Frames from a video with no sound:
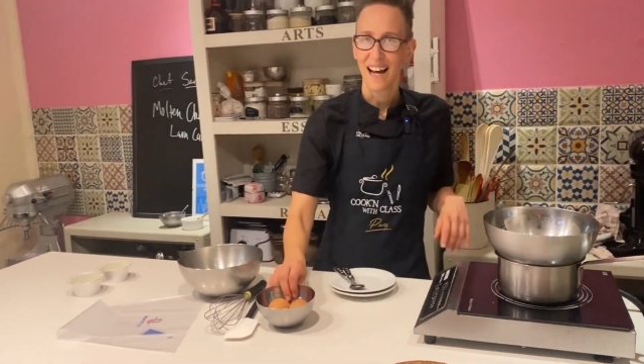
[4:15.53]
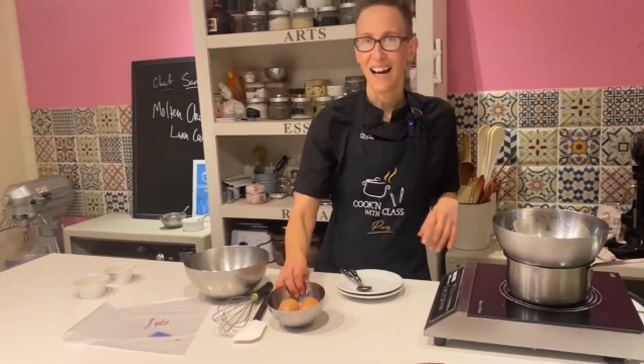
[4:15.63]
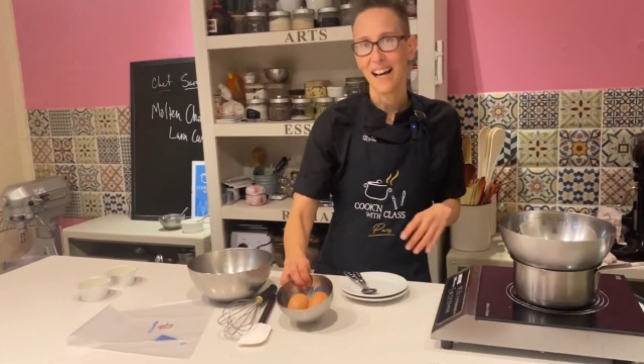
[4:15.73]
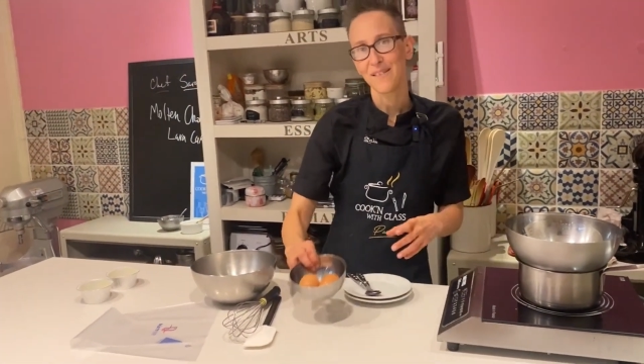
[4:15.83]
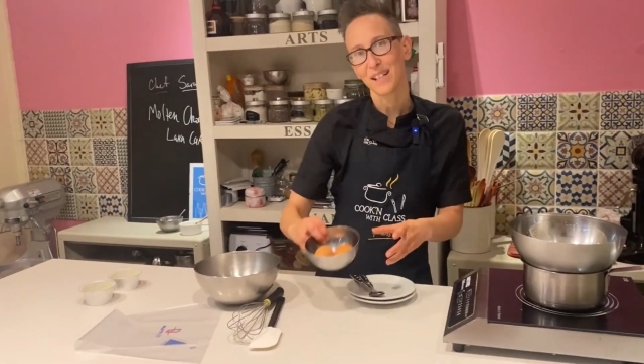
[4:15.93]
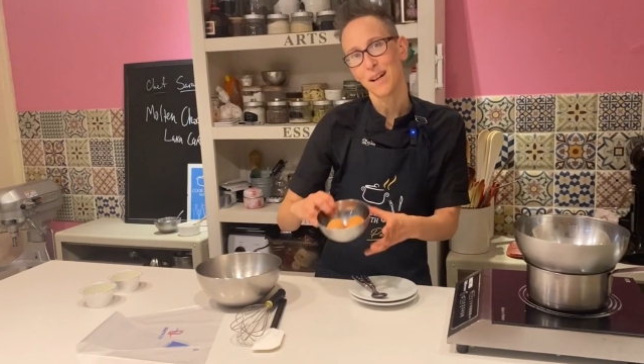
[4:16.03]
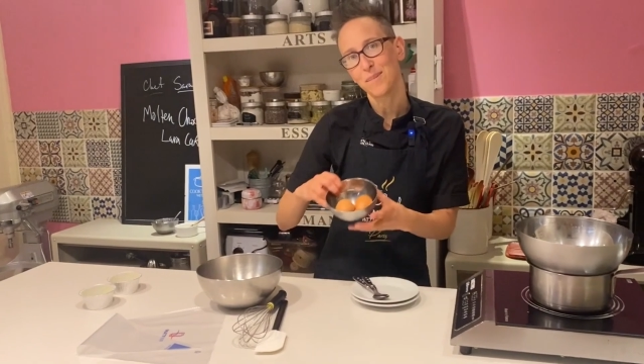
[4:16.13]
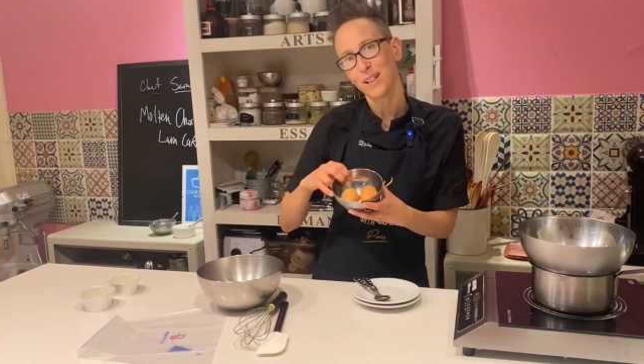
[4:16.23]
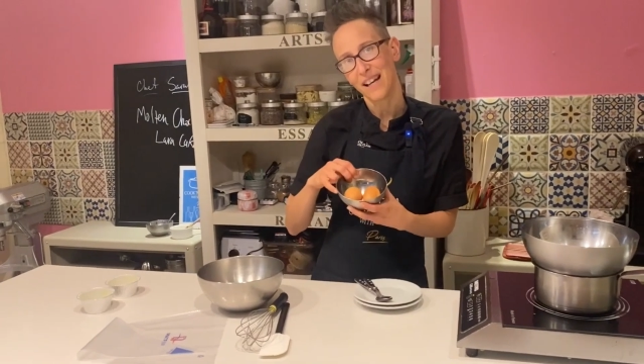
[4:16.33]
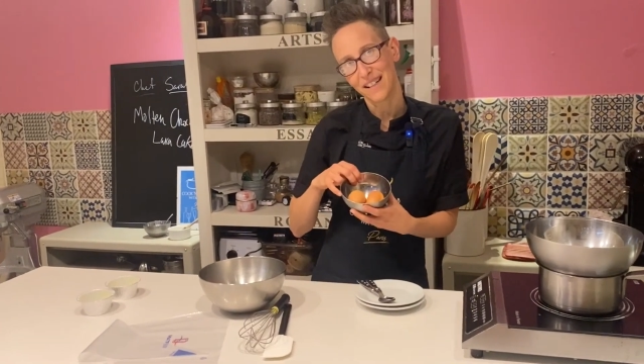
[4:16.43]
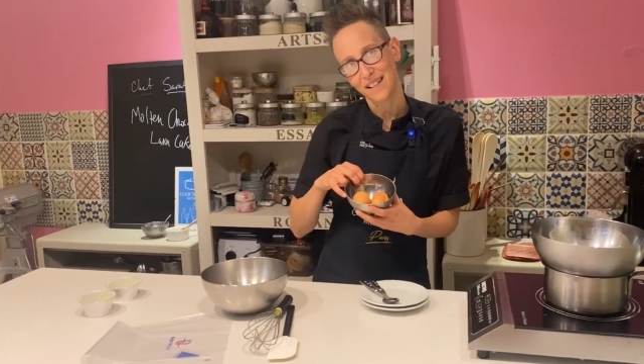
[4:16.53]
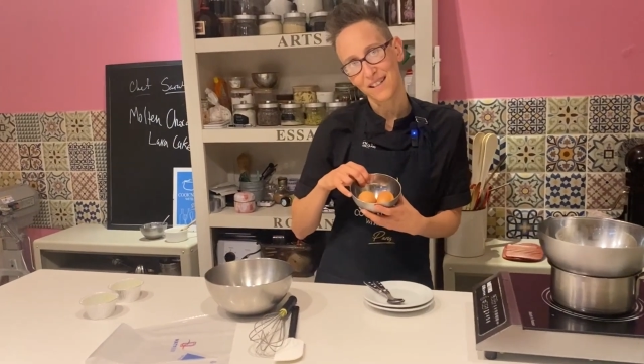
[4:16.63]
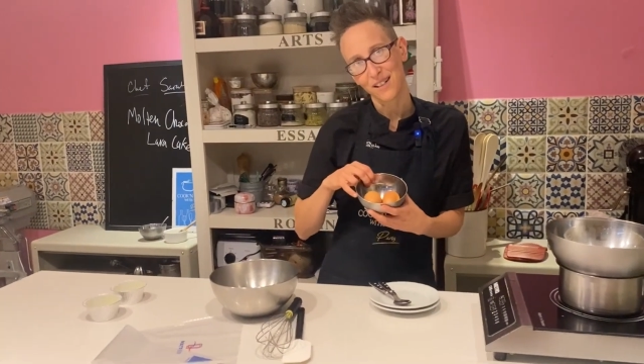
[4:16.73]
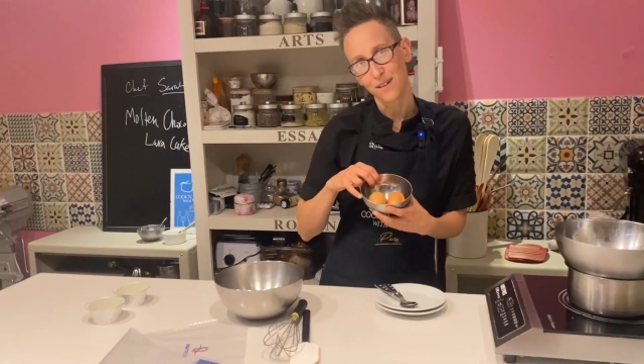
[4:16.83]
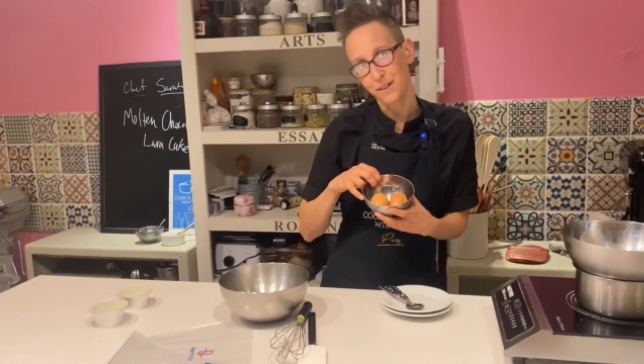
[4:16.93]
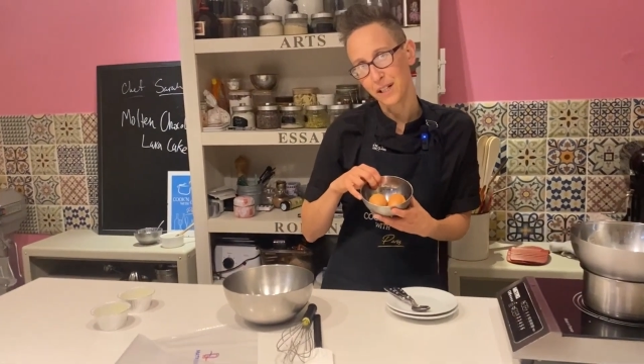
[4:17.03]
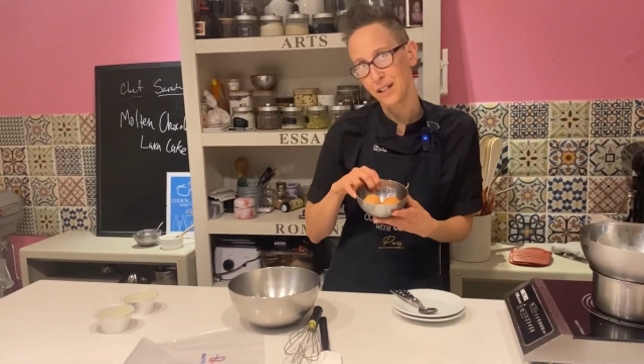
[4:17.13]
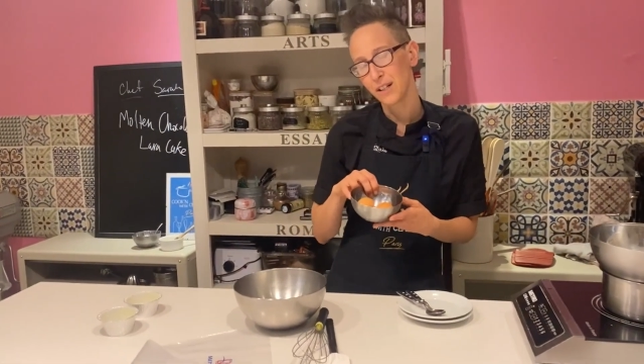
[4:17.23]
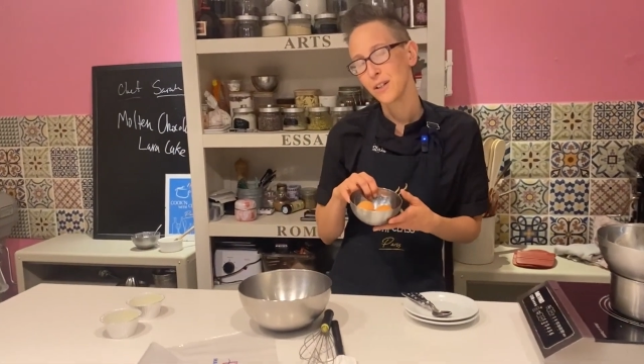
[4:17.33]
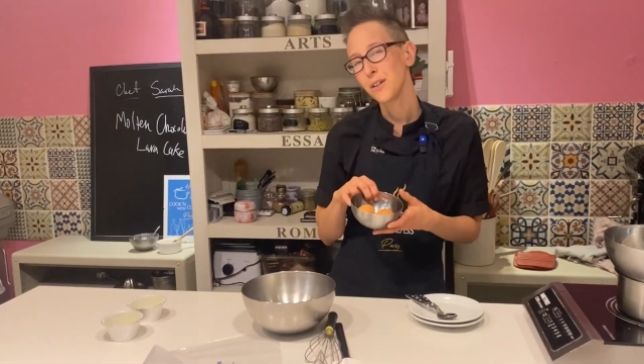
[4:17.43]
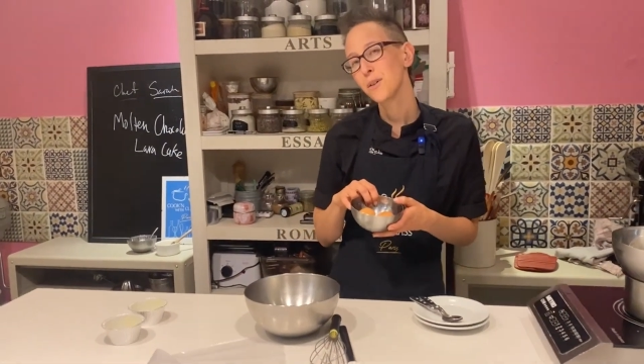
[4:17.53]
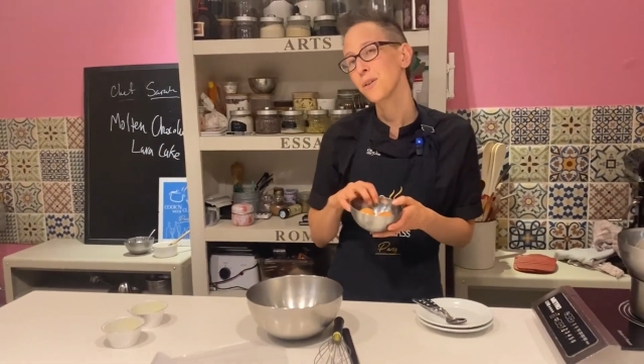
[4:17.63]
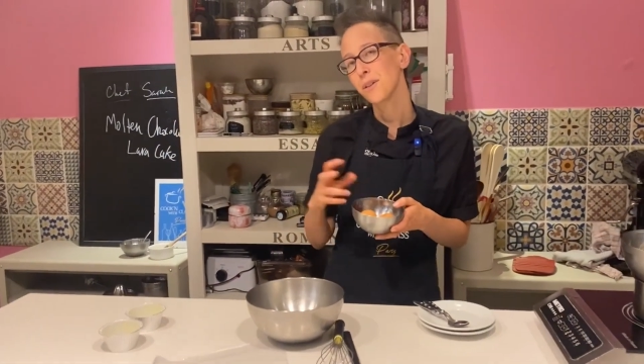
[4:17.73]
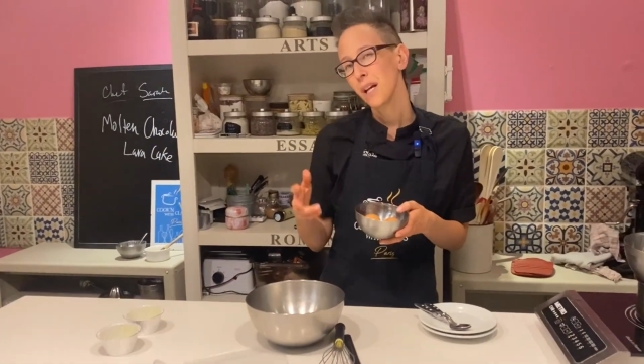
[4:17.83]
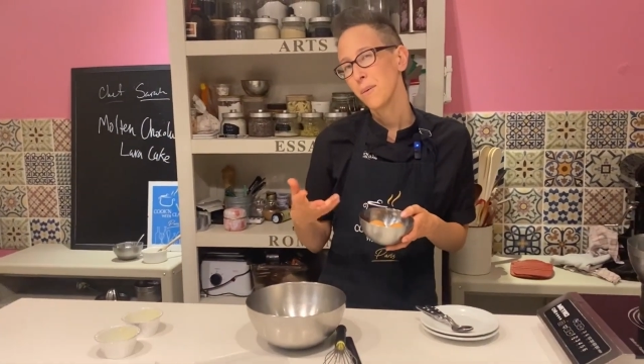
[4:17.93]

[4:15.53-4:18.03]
I have a couple eggs over here. Usually